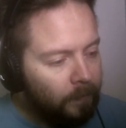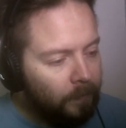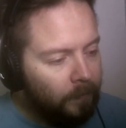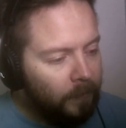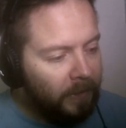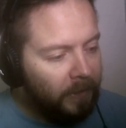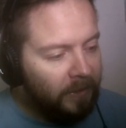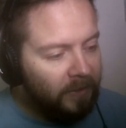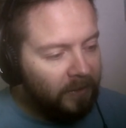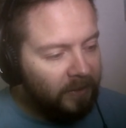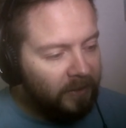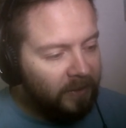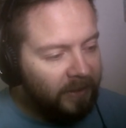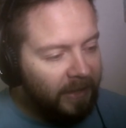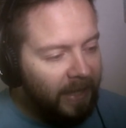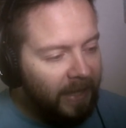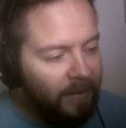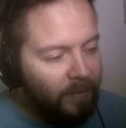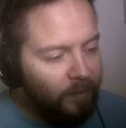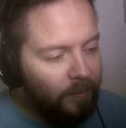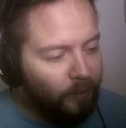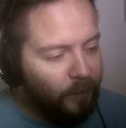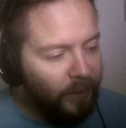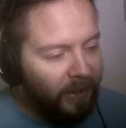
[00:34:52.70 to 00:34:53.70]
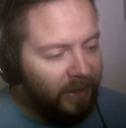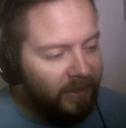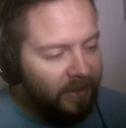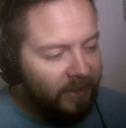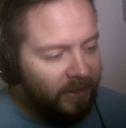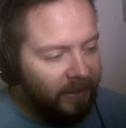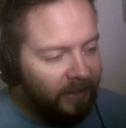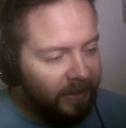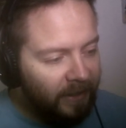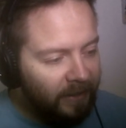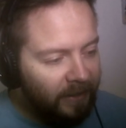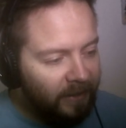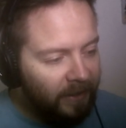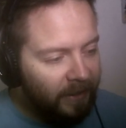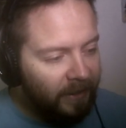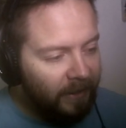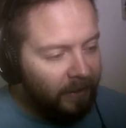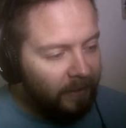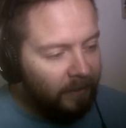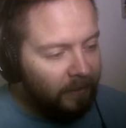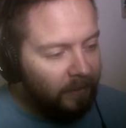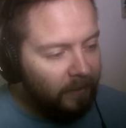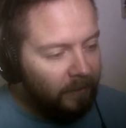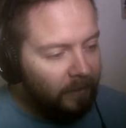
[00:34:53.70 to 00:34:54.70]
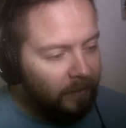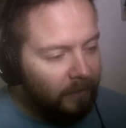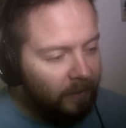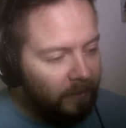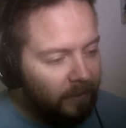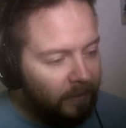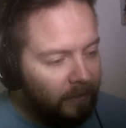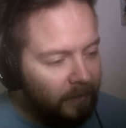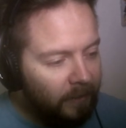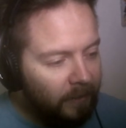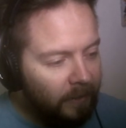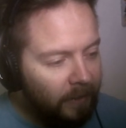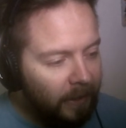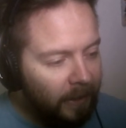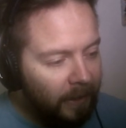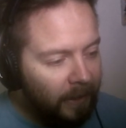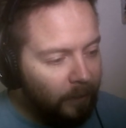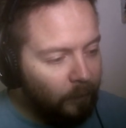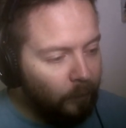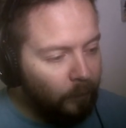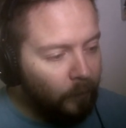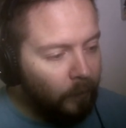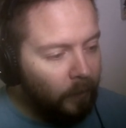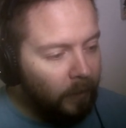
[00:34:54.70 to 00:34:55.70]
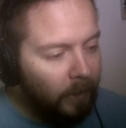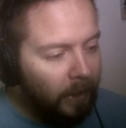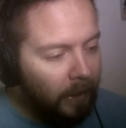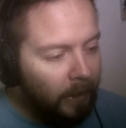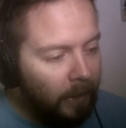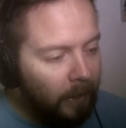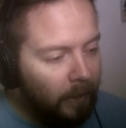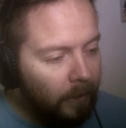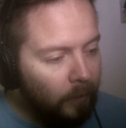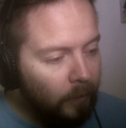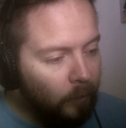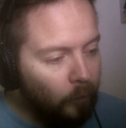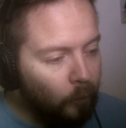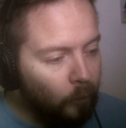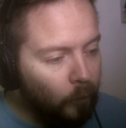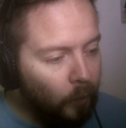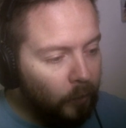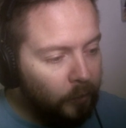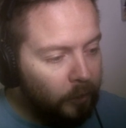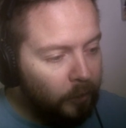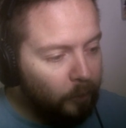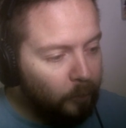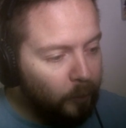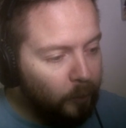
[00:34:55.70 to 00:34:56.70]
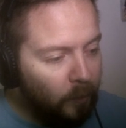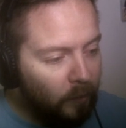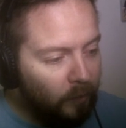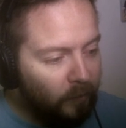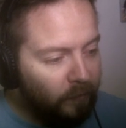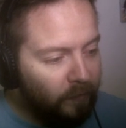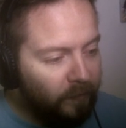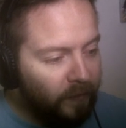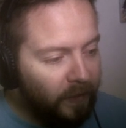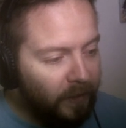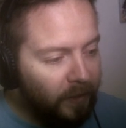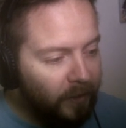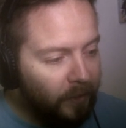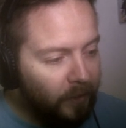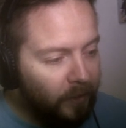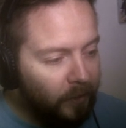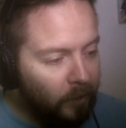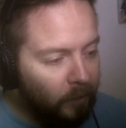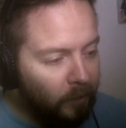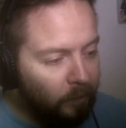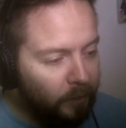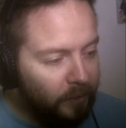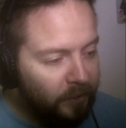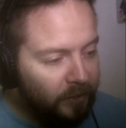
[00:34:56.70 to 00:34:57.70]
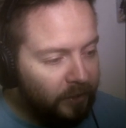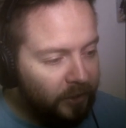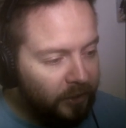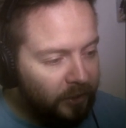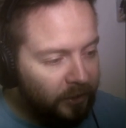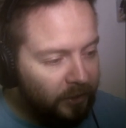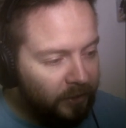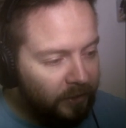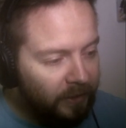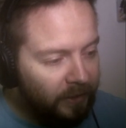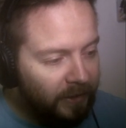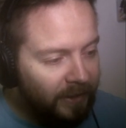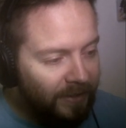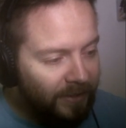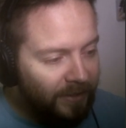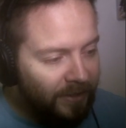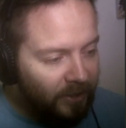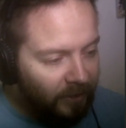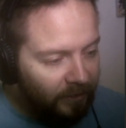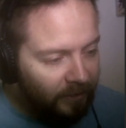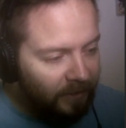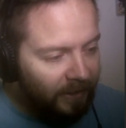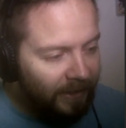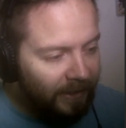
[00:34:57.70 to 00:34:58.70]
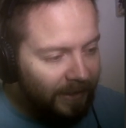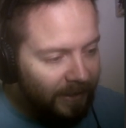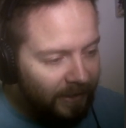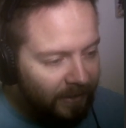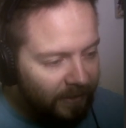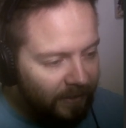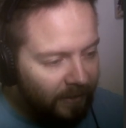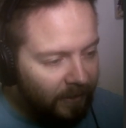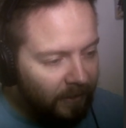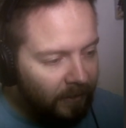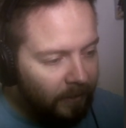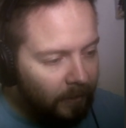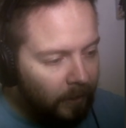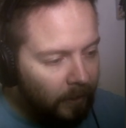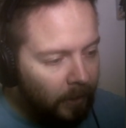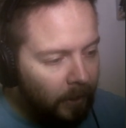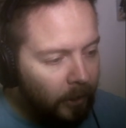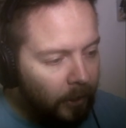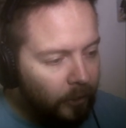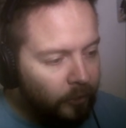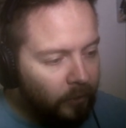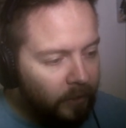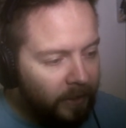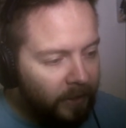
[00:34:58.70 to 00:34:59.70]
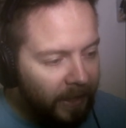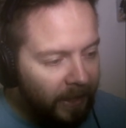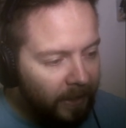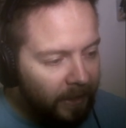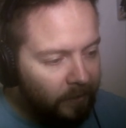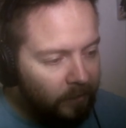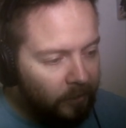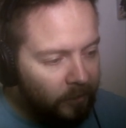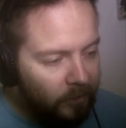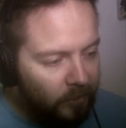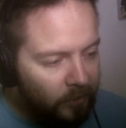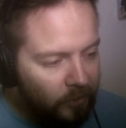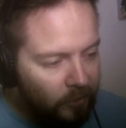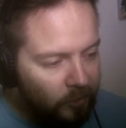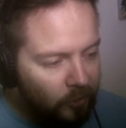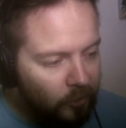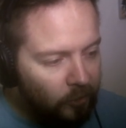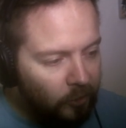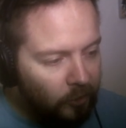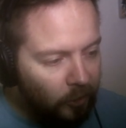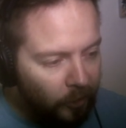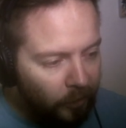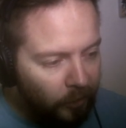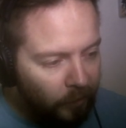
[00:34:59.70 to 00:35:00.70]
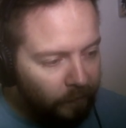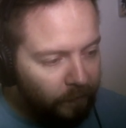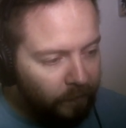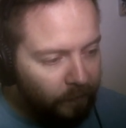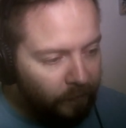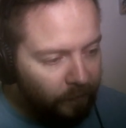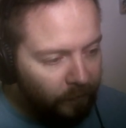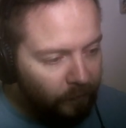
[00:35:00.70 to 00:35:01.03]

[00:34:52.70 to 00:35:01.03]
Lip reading: It's the same basic idea. Like a multiple figure composition is not easy. You can't just start off